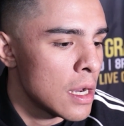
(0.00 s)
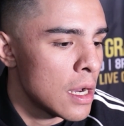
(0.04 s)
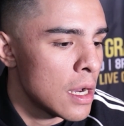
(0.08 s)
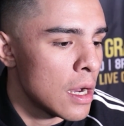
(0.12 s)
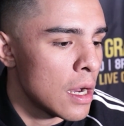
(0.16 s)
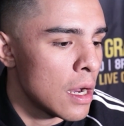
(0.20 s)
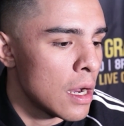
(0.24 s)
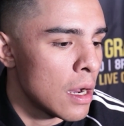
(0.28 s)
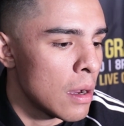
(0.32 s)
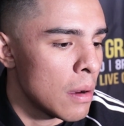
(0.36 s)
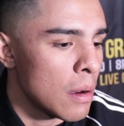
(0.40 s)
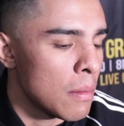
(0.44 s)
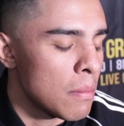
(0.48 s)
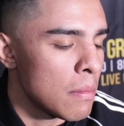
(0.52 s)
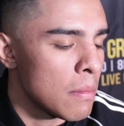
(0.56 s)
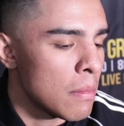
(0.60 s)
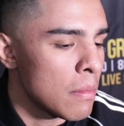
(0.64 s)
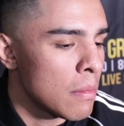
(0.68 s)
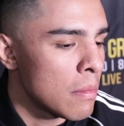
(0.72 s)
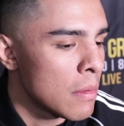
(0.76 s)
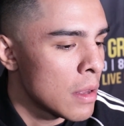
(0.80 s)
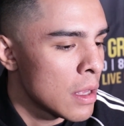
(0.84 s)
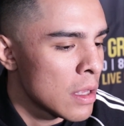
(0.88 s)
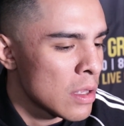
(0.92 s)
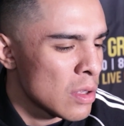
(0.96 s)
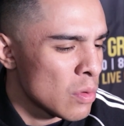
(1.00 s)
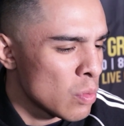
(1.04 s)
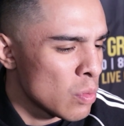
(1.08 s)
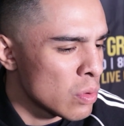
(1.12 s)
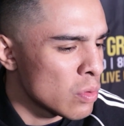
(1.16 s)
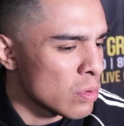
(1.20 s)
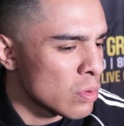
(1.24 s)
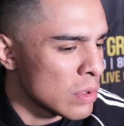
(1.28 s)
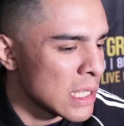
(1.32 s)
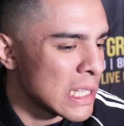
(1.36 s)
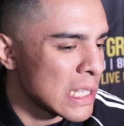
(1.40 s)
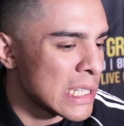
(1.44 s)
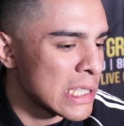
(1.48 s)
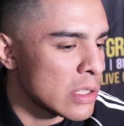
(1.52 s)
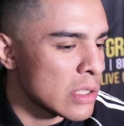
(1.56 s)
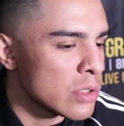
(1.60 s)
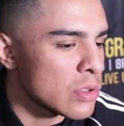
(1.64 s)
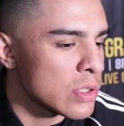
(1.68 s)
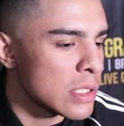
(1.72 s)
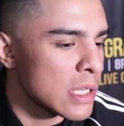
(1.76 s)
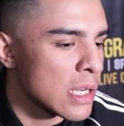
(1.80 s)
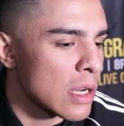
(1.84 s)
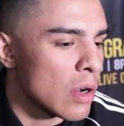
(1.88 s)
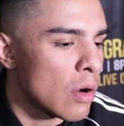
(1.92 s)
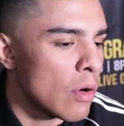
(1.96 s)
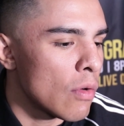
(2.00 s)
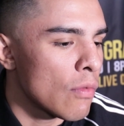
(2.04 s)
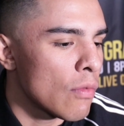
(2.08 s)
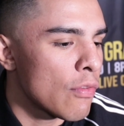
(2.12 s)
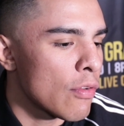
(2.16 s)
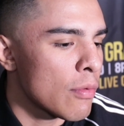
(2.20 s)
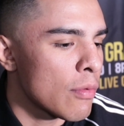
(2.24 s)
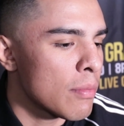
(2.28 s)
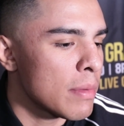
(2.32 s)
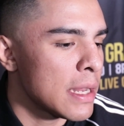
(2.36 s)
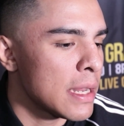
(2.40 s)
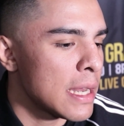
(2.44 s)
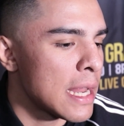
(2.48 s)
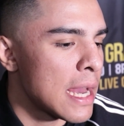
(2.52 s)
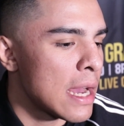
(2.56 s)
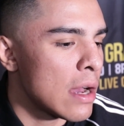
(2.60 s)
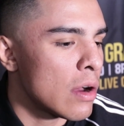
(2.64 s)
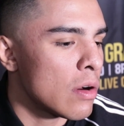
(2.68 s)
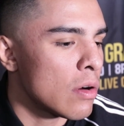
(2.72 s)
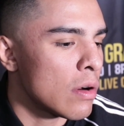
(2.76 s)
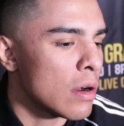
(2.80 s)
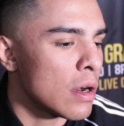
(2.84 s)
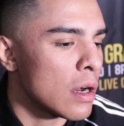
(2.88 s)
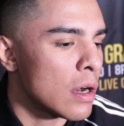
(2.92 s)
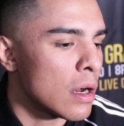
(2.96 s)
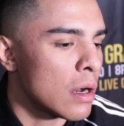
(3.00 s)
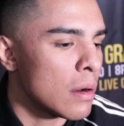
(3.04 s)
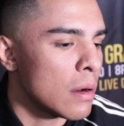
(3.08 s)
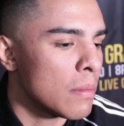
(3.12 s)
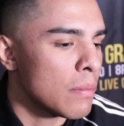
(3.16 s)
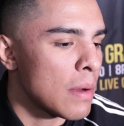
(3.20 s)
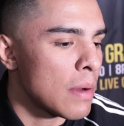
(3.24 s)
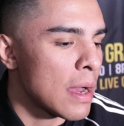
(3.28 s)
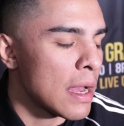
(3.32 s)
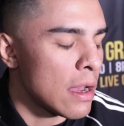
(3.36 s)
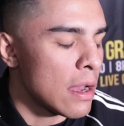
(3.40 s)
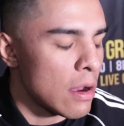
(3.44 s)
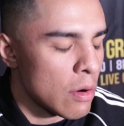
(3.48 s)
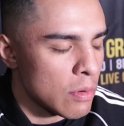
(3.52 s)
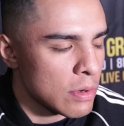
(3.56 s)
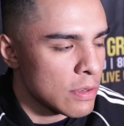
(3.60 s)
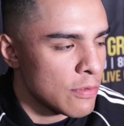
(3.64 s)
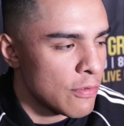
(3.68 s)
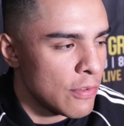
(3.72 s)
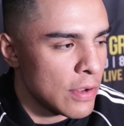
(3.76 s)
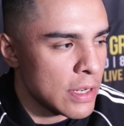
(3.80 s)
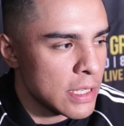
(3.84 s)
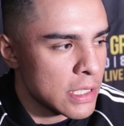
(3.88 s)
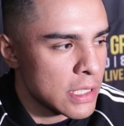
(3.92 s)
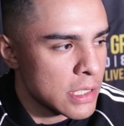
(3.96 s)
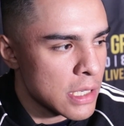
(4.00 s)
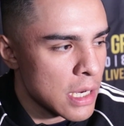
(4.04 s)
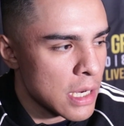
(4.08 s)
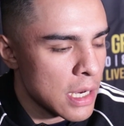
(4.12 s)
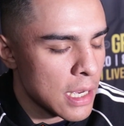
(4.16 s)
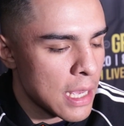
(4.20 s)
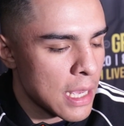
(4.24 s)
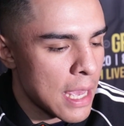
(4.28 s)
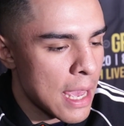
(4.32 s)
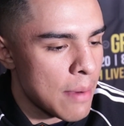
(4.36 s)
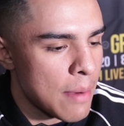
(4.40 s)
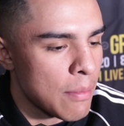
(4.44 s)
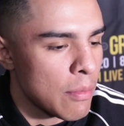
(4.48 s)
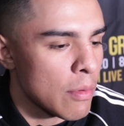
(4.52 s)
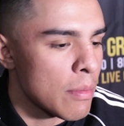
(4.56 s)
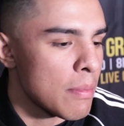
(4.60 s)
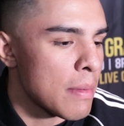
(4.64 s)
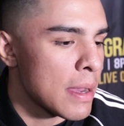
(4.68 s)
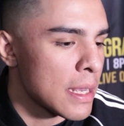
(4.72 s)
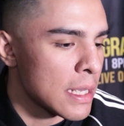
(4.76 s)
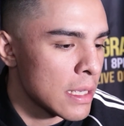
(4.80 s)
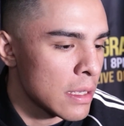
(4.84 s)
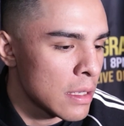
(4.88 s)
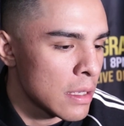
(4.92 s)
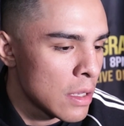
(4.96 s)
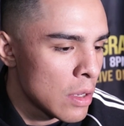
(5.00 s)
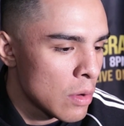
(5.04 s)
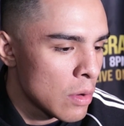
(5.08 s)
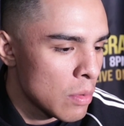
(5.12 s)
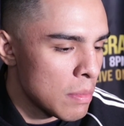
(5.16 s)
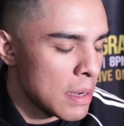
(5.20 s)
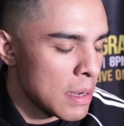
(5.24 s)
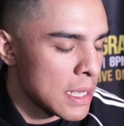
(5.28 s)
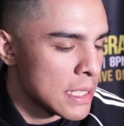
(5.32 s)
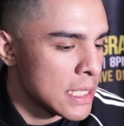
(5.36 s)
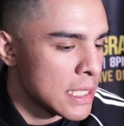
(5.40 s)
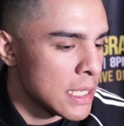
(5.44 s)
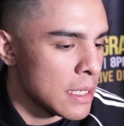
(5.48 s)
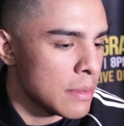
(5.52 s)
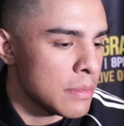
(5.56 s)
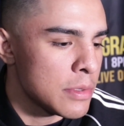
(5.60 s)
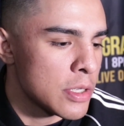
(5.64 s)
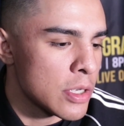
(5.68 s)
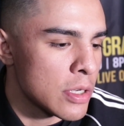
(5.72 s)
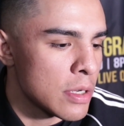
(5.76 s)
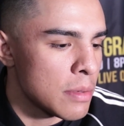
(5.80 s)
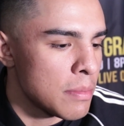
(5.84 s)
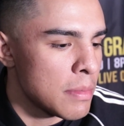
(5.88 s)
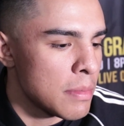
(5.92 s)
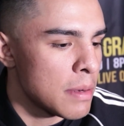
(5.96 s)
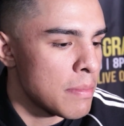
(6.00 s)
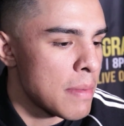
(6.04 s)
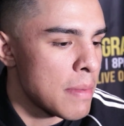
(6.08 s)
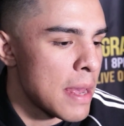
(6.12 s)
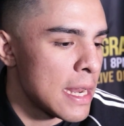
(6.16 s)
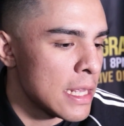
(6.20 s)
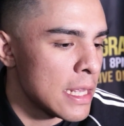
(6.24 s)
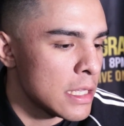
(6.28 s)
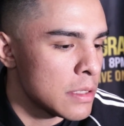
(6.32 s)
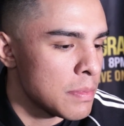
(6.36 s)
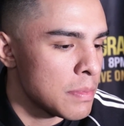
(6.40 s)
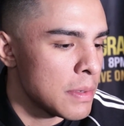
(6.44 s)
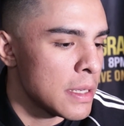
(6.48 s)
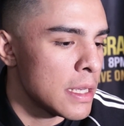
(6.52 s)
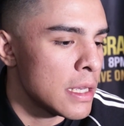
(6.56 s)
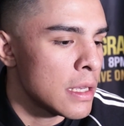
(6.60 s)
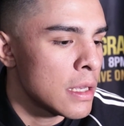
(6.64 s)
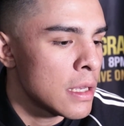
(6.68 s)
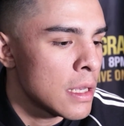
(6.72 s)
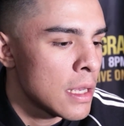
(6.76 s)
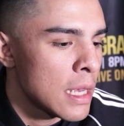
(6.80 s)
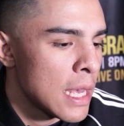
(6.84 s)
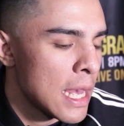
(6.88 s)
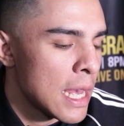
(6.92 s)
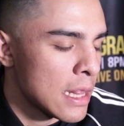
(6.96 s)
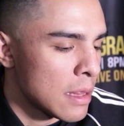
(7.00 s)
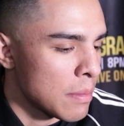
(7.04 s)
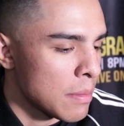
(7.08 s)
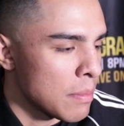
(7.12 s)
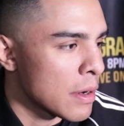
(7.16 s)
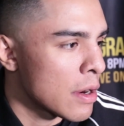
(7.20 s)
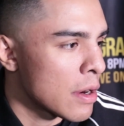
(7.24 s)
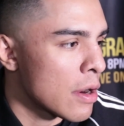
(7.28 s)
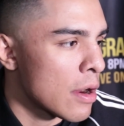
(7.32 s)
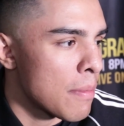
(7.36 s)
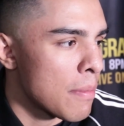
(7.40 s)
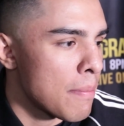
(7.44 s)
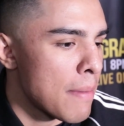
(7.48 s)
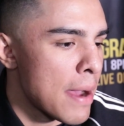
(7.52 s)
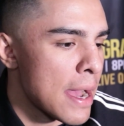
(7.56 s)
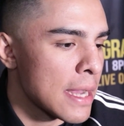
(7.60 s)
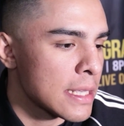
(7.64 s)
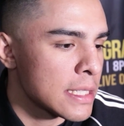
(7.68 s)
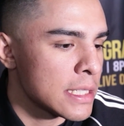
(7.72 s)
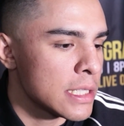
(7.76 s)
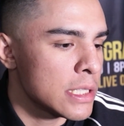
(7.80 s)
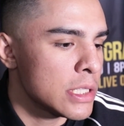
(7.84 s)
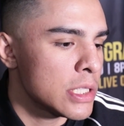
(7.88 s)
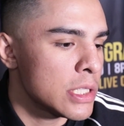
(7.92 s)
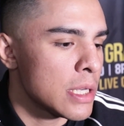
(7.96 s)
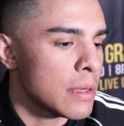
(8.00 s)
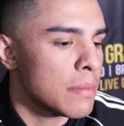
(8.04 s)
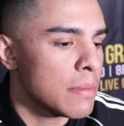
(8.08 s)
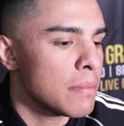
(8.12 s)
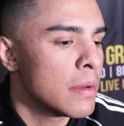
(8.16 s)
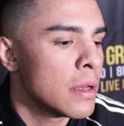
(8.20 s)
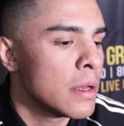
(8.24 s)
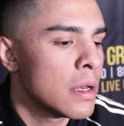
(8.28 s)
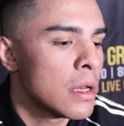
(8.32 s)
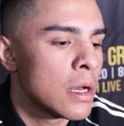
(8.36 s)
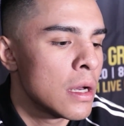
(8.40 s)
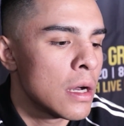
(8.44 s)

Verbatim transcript: Um, Buda is usually a home for me now. Um, I always finish uh, camp with my my team, Journeyman Management, at the McGirt Boxing Gym.